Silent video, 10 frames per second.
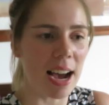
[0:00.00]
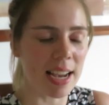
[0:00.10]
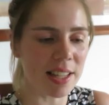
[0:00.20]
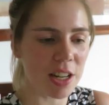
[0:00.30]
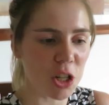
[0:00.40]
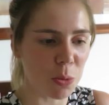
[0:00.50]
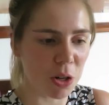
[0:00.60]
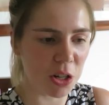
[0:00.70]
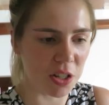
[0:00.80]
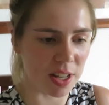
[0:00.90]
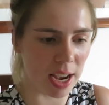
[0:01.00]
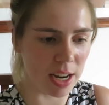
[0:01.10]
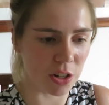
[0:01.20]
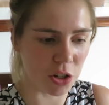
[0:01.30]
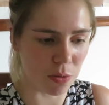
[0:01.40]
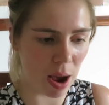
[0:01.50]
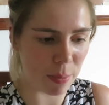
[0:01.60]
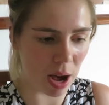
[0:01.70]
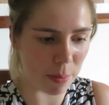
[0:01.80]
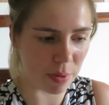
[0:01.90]
I guess I just wanted to say, just to
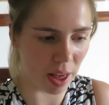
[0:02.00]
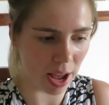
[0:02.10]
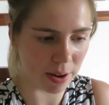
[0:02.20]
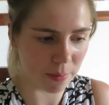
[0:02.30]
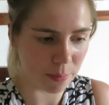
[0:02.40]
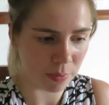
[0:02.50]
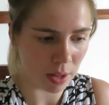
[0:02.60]
wrap up, that